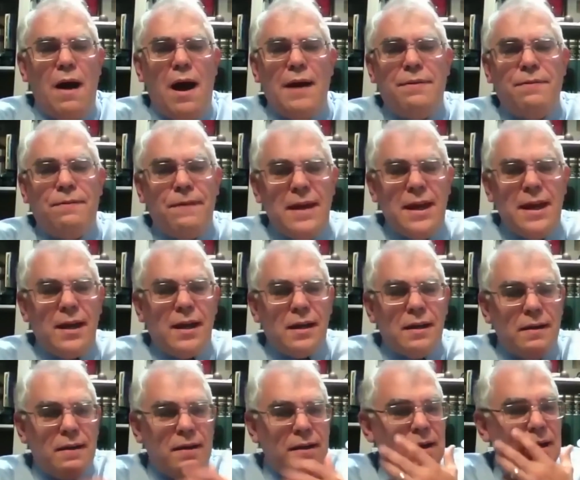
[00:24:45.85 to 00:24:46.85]
I think
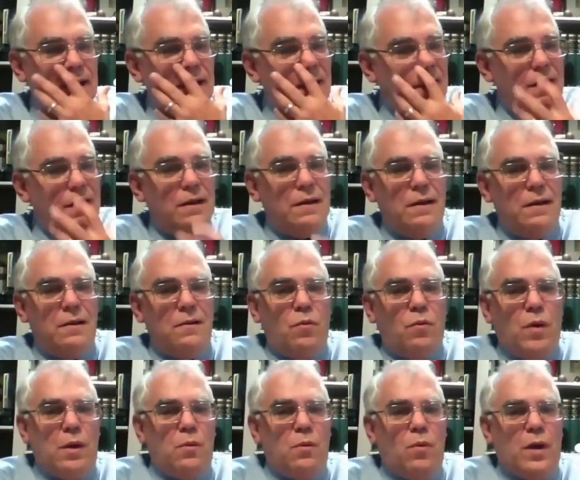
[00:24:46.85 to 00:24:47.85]

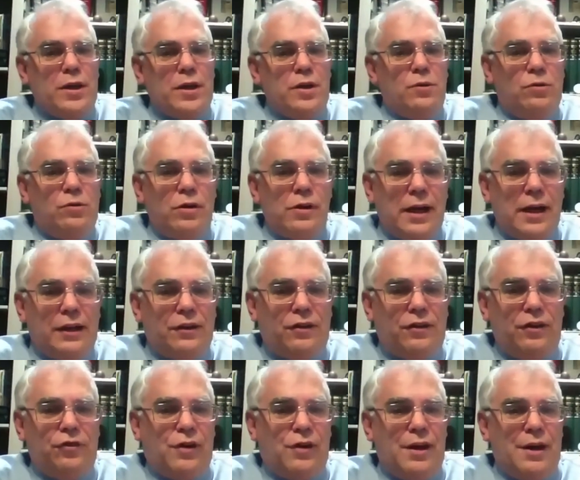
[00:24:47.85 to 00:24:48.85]
when you look at
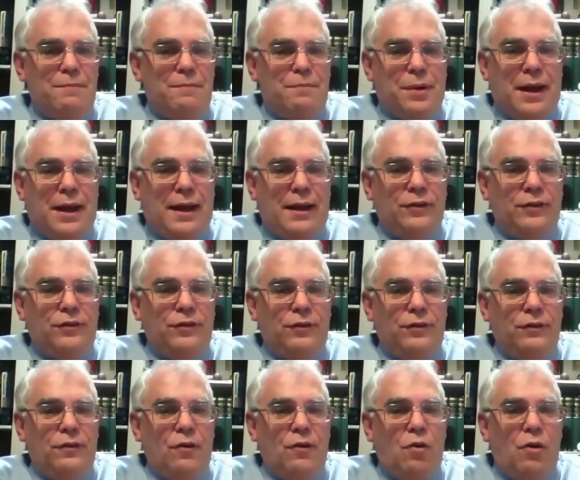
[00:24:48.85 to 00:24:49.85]
these campaigns,
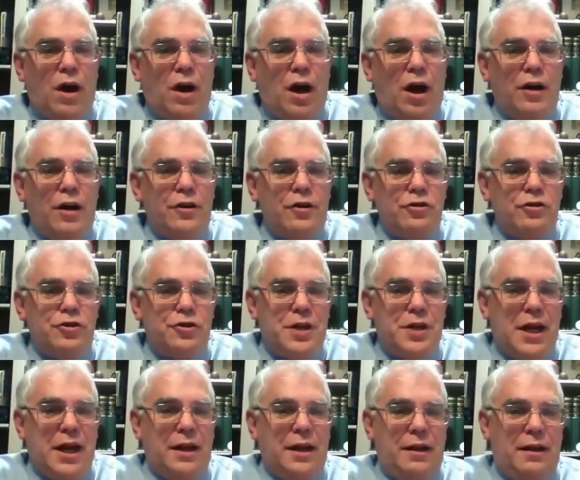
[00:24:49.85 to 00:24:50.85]

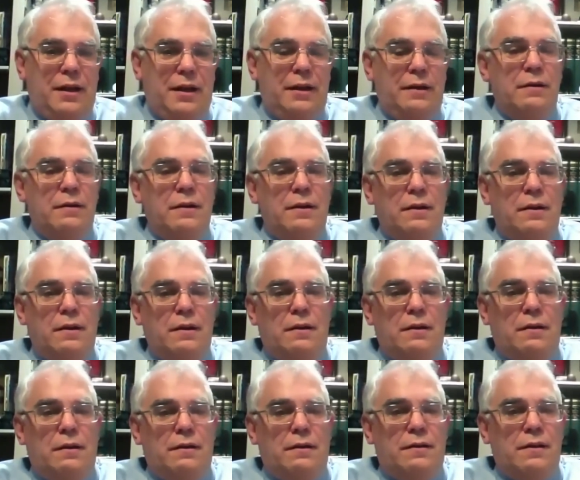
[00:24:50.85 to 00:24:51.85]
understanding
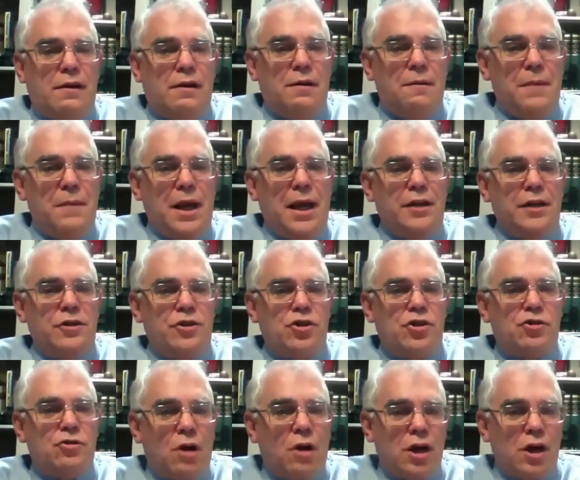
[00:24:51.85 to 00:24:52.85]
the command
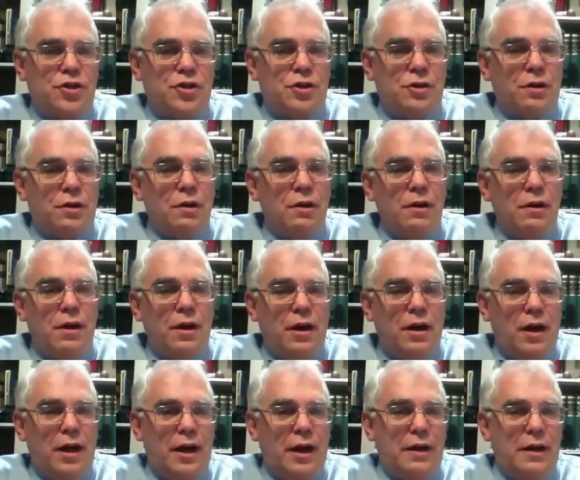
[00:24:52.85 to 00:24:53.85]
structure,
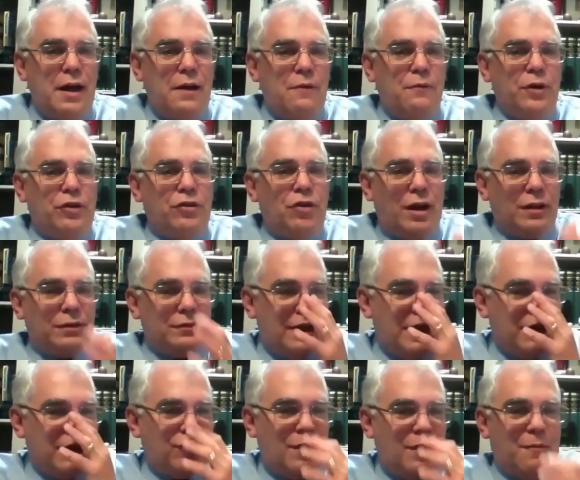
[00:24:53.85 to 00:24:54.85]
and we talked
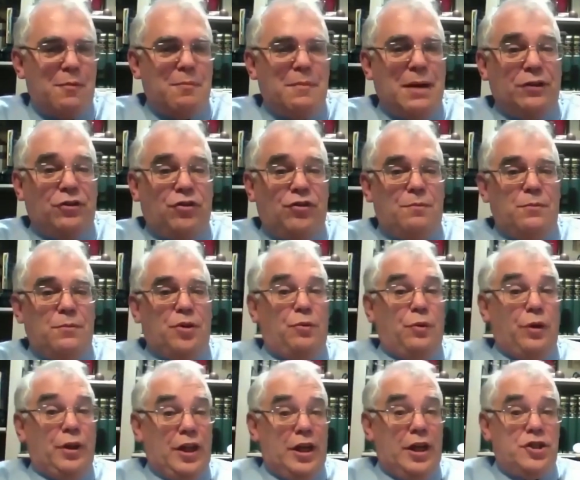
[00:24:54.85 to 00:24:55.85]
last time about some of the
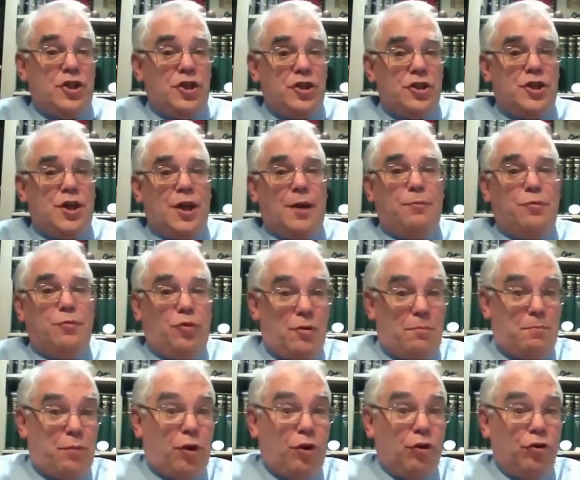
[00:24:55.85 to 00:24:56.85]
relationships,
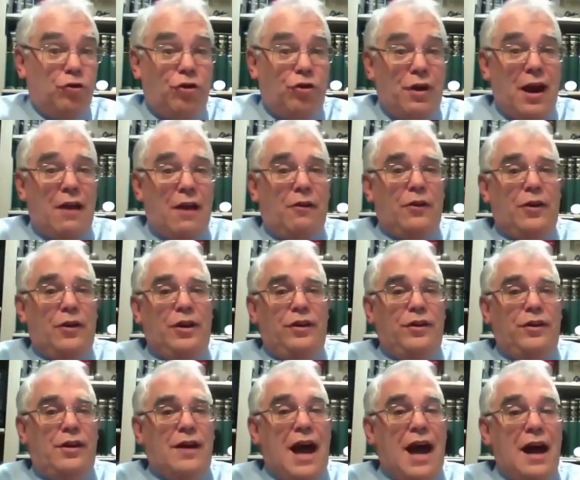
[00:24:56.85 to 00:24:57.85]
the
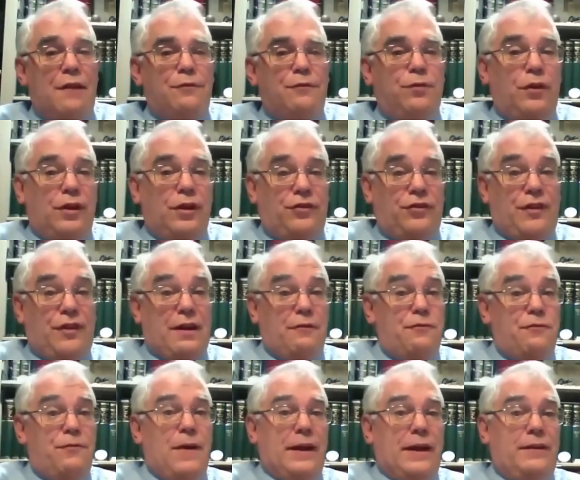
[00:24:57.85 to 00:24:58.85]
personality conflicts that
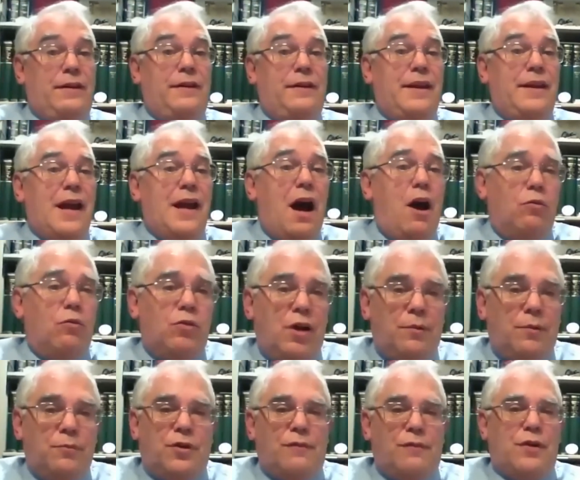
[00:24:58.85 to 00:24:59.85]
affected the
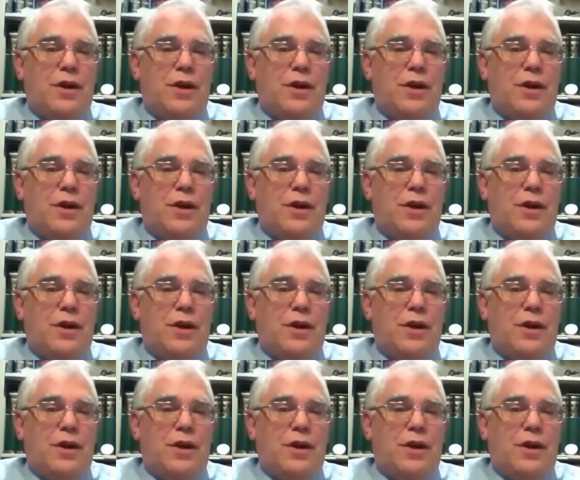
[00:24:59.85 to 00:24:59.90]
outcomes of